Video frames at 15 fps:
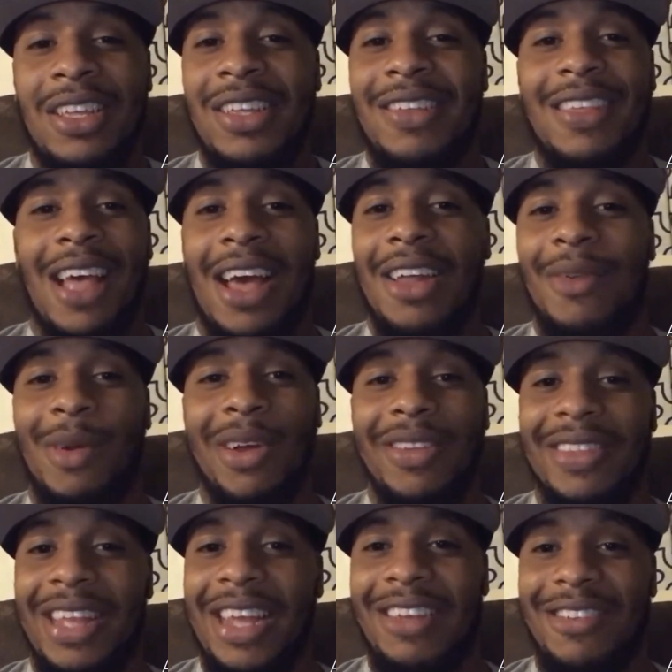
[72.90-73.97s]
this is how it
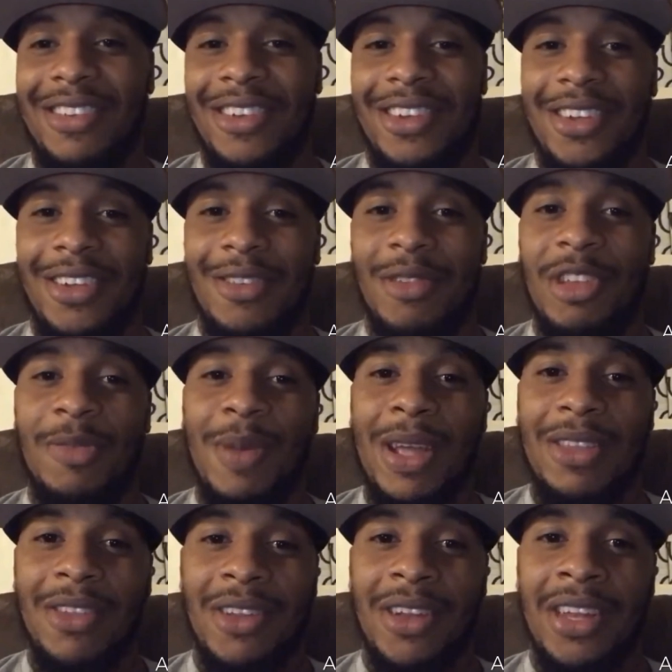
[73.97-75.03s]
was last year.
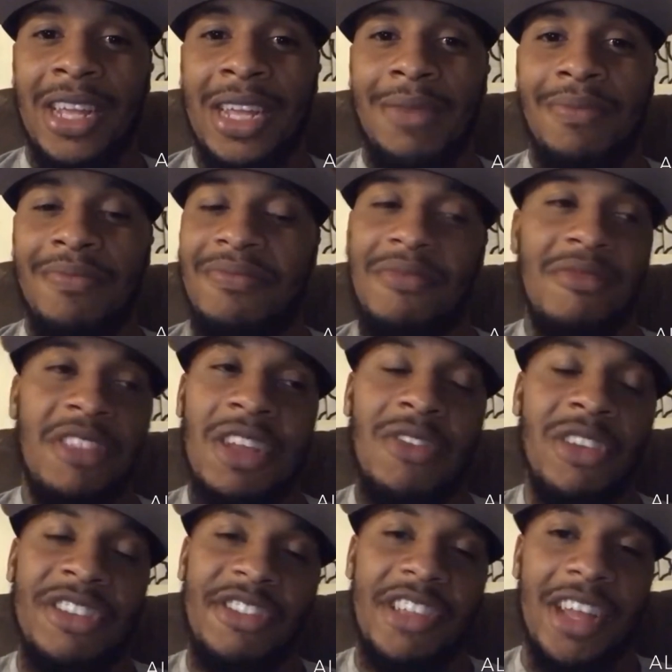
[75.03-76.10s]
Respecting our name?
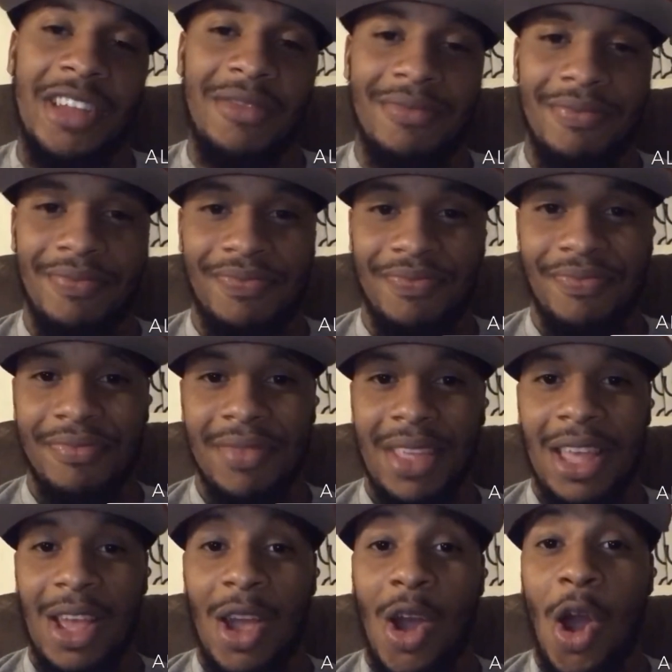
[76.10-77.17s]
There is none.
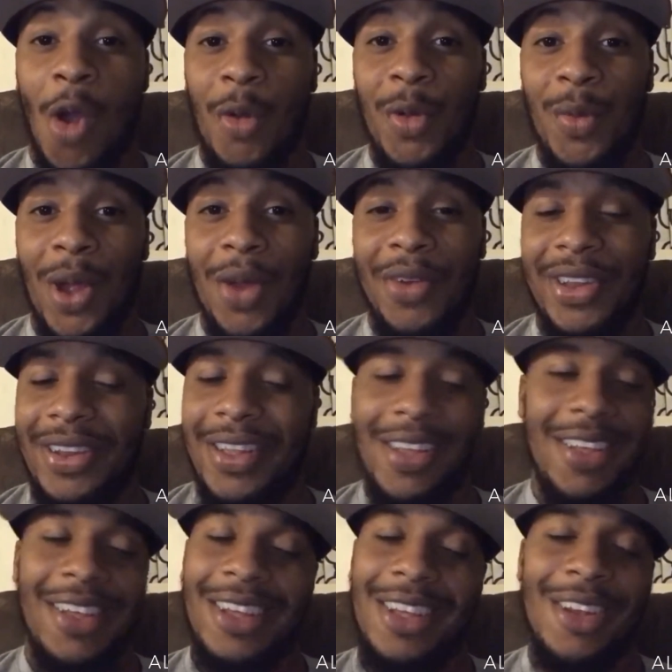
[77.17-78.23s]
Are we worried?
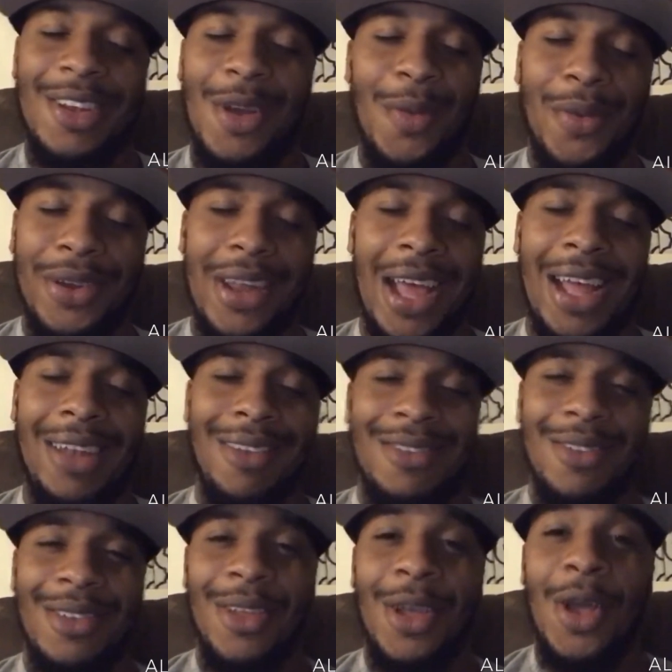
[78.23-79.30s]
No, we're not.
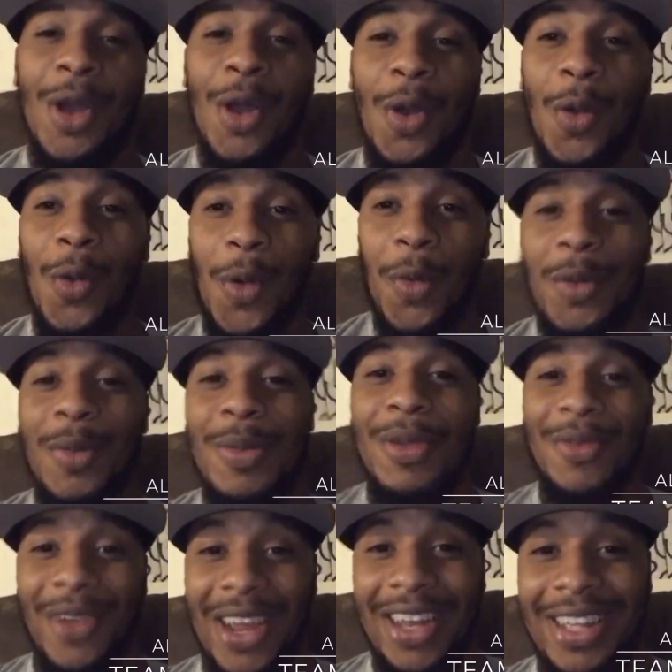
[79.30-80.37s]
Will we
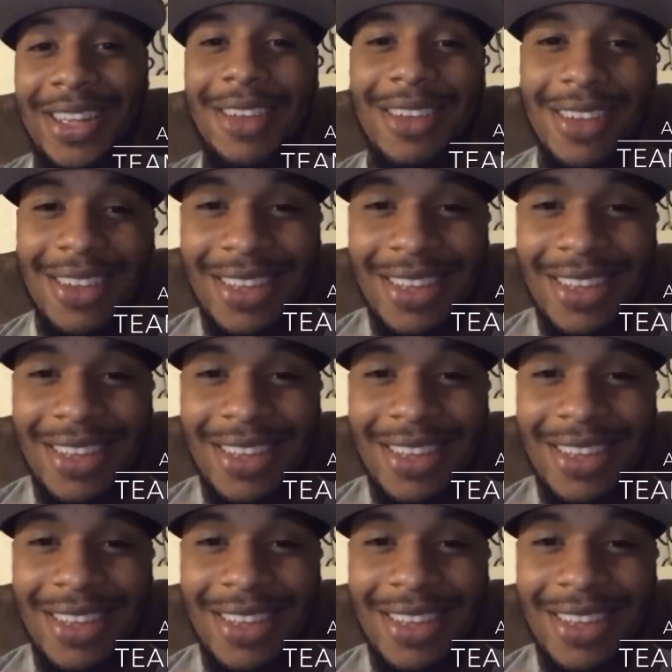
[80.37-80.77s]
be ready?